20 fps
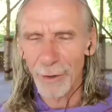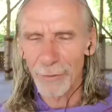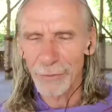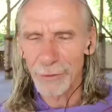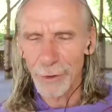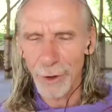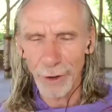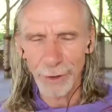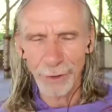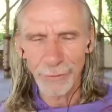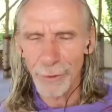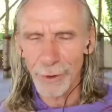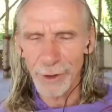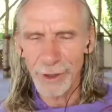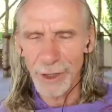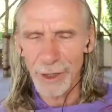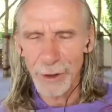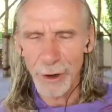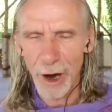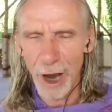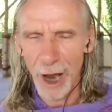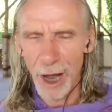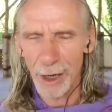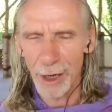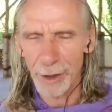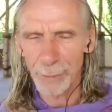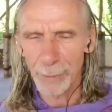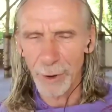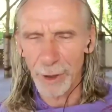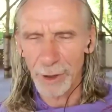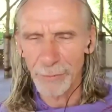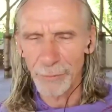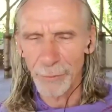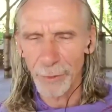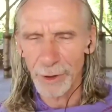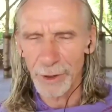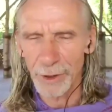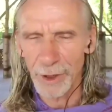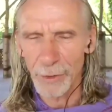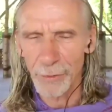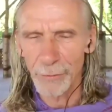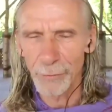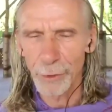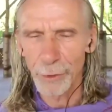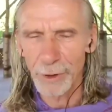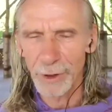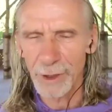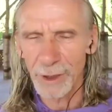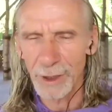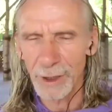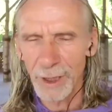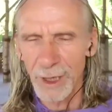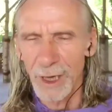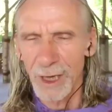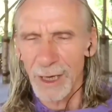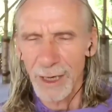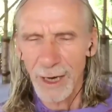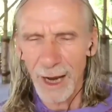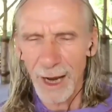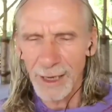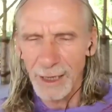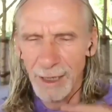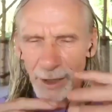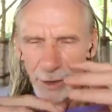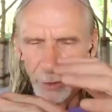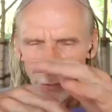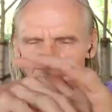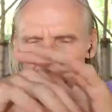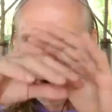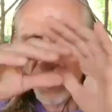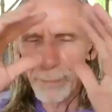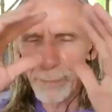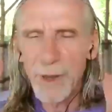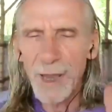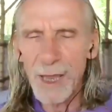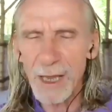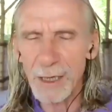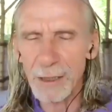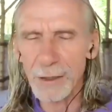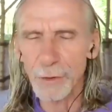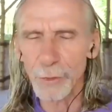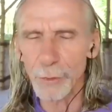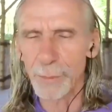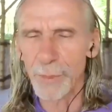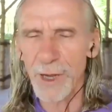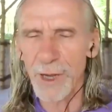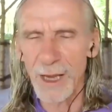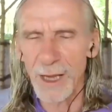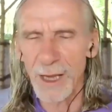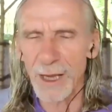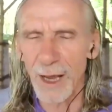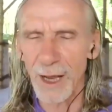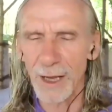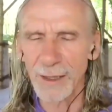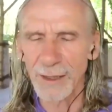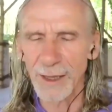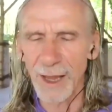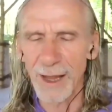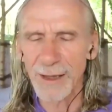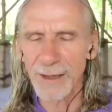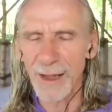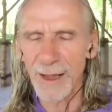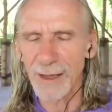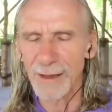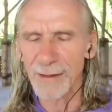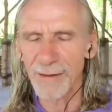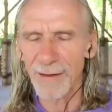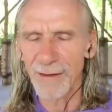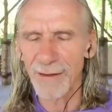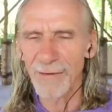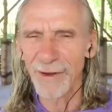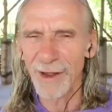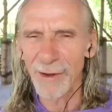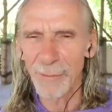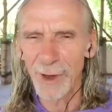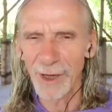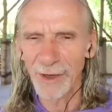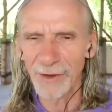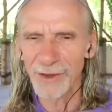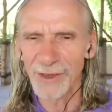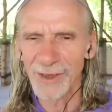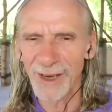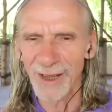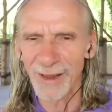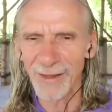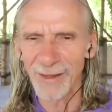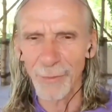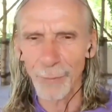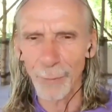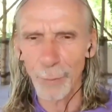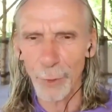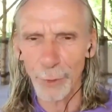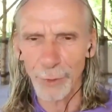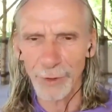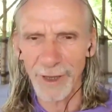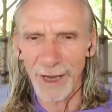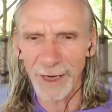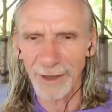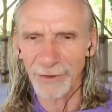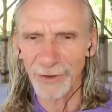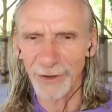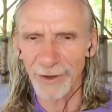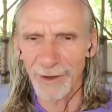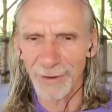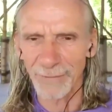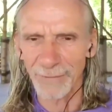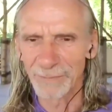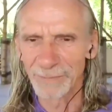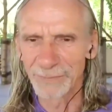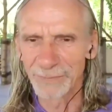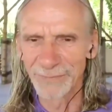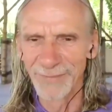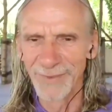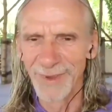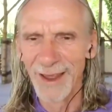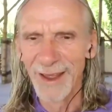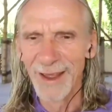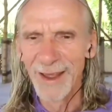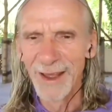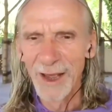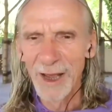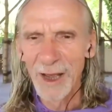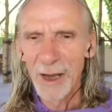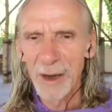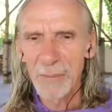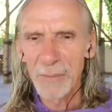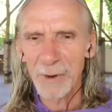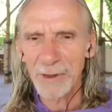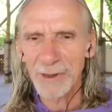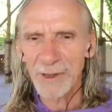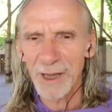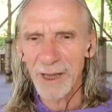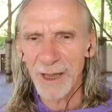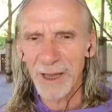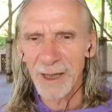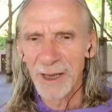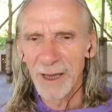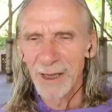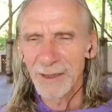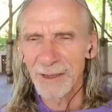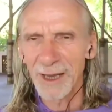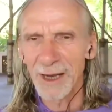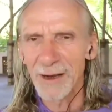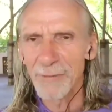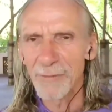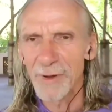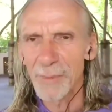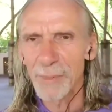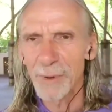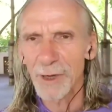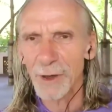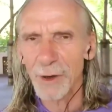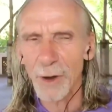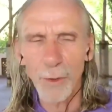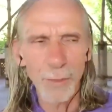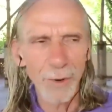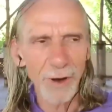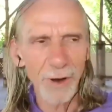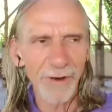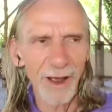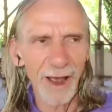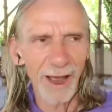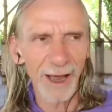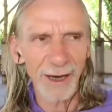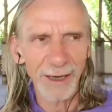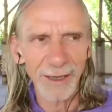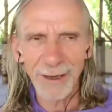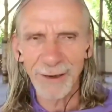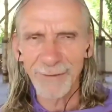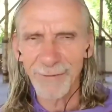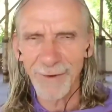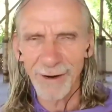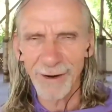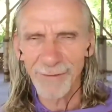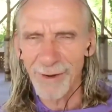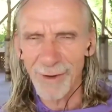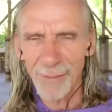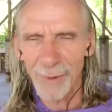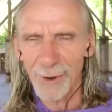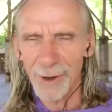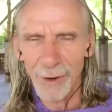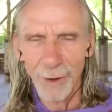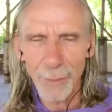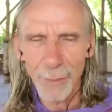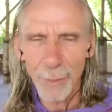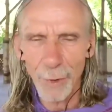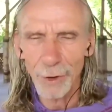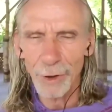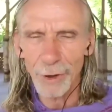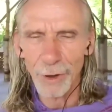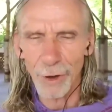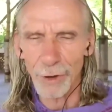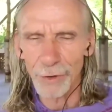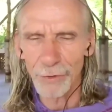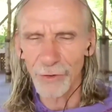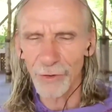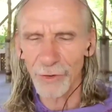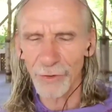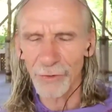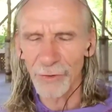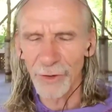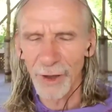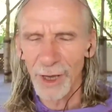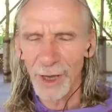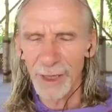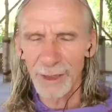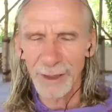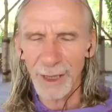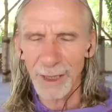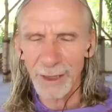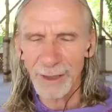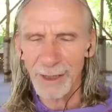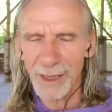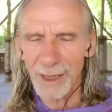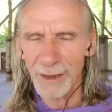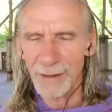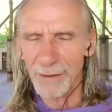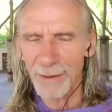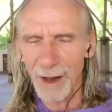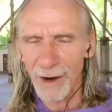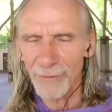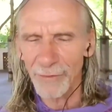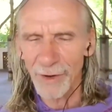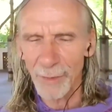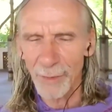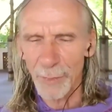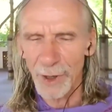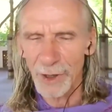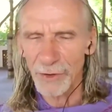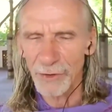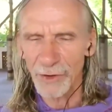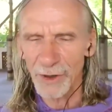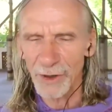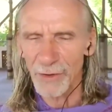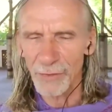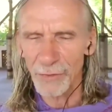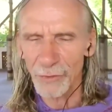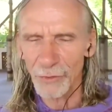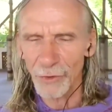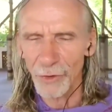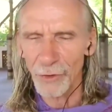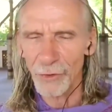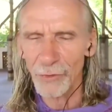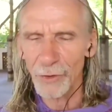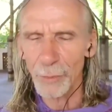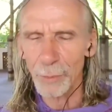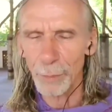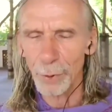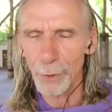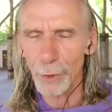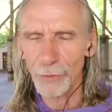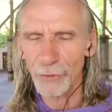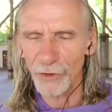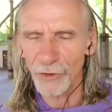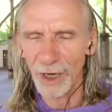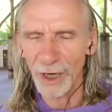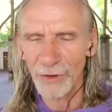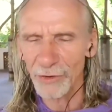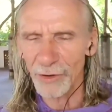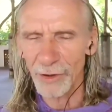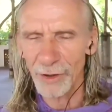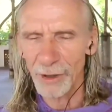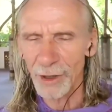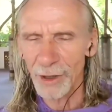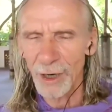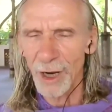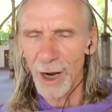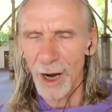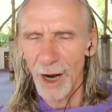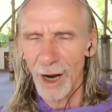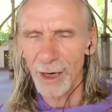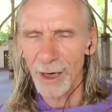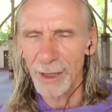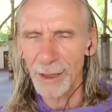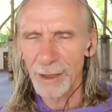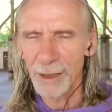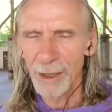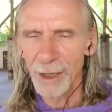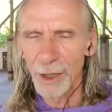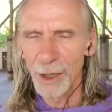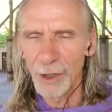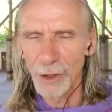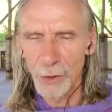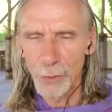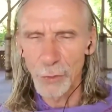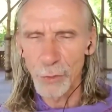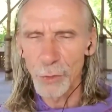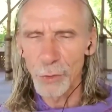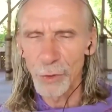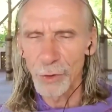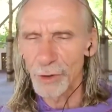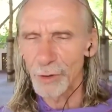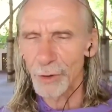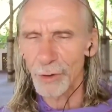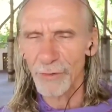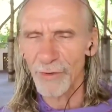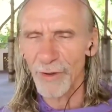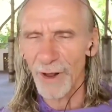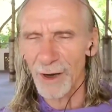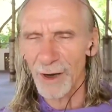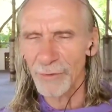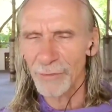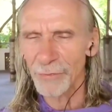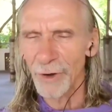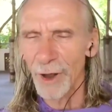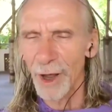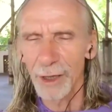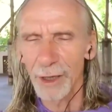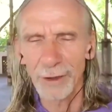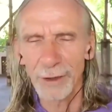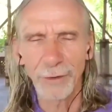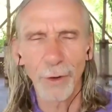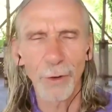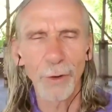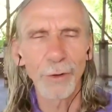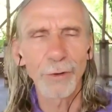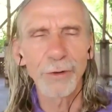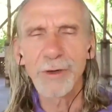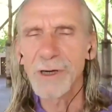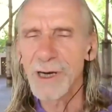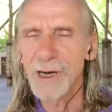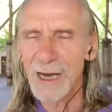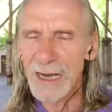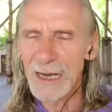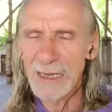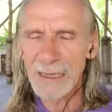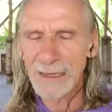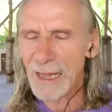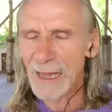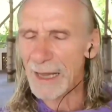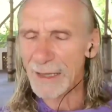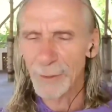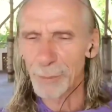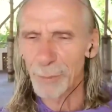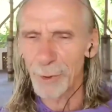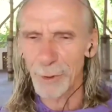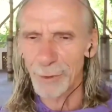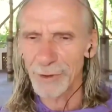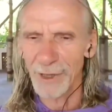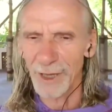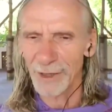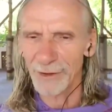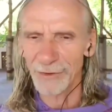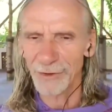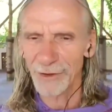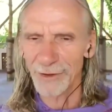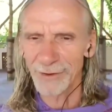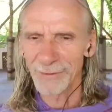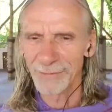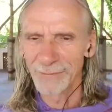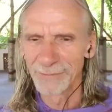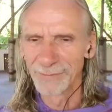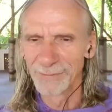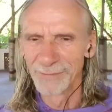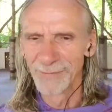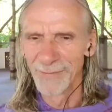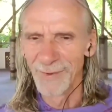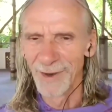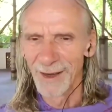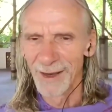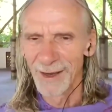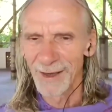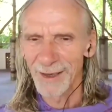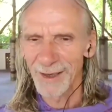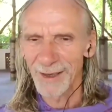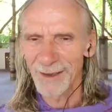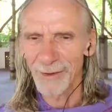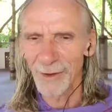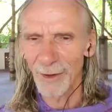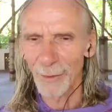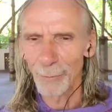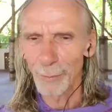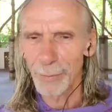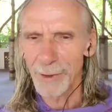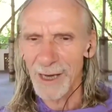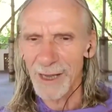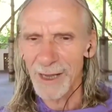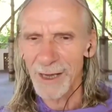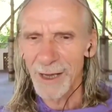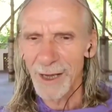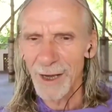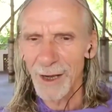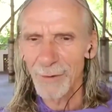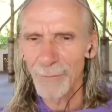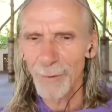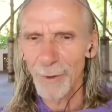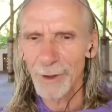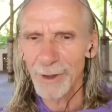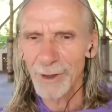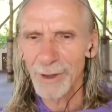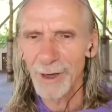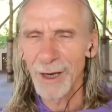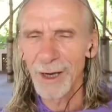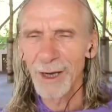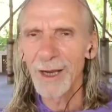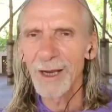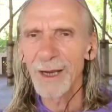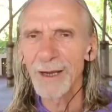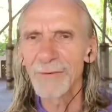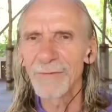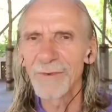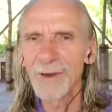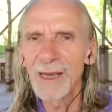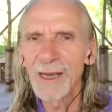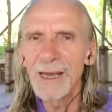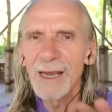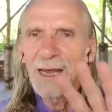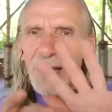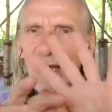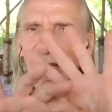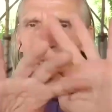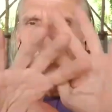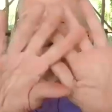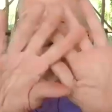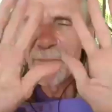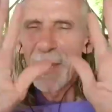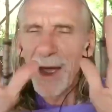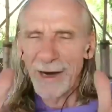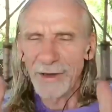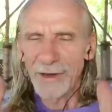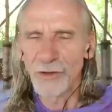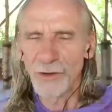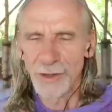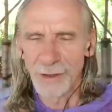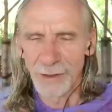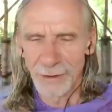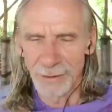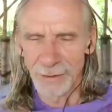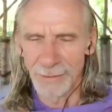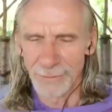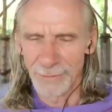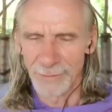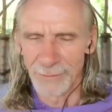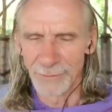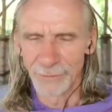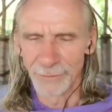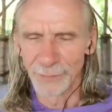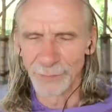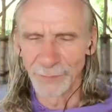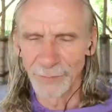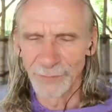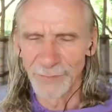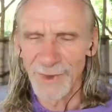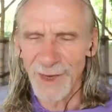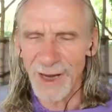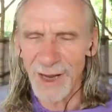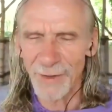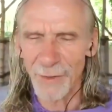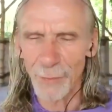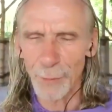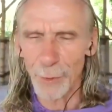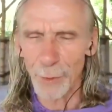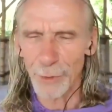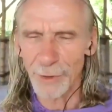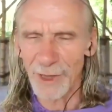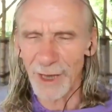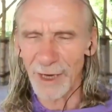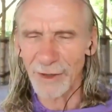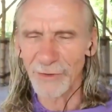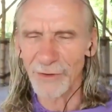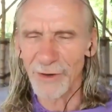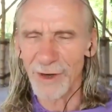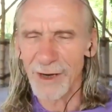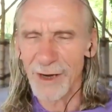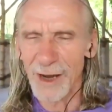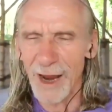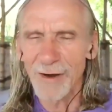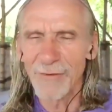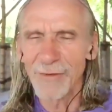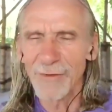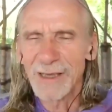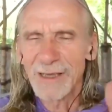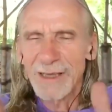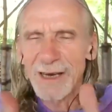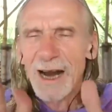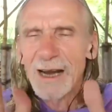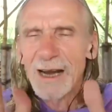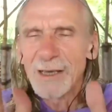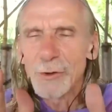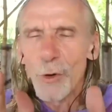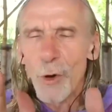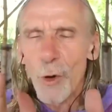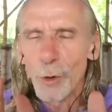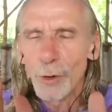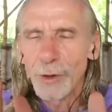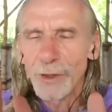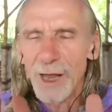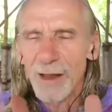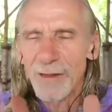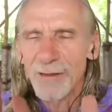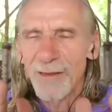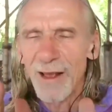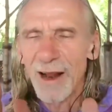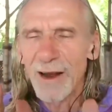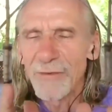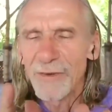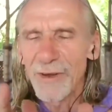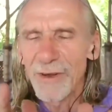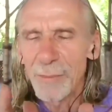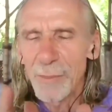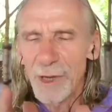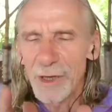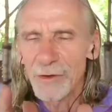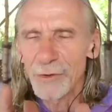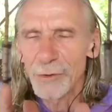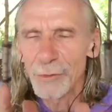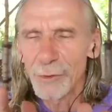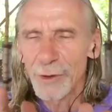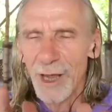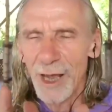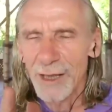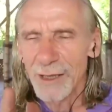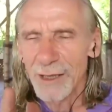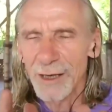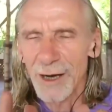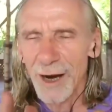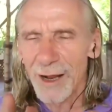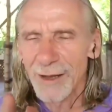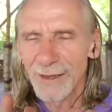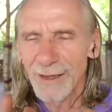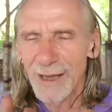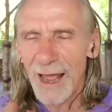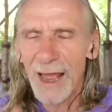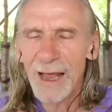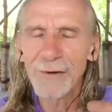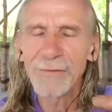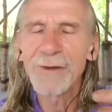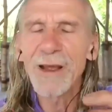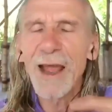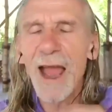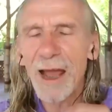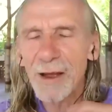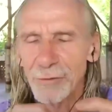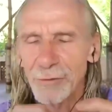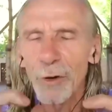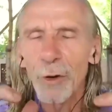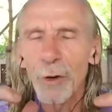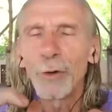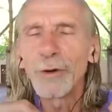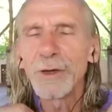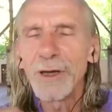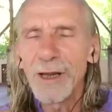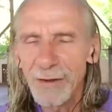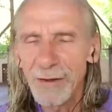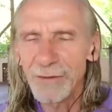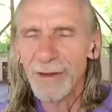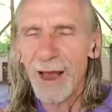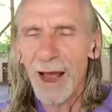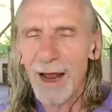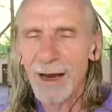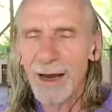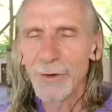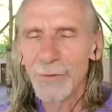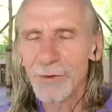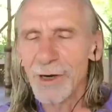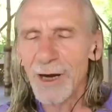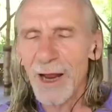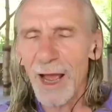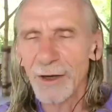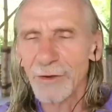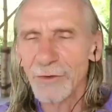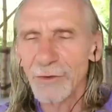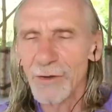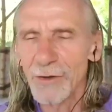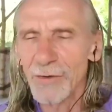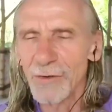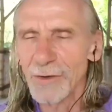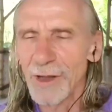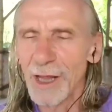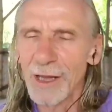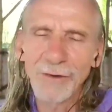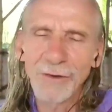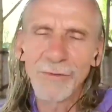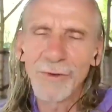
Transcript: of not what you are, but what you would like to appear to be, and then that self-image needs protection. But then we become aware, when we become more conscious, that the self-image is just a projection, and you yourself don't need that protection. It's only what we imagine needs protection. Then we try to hold that self-image together. And there we have all these kind of reactions that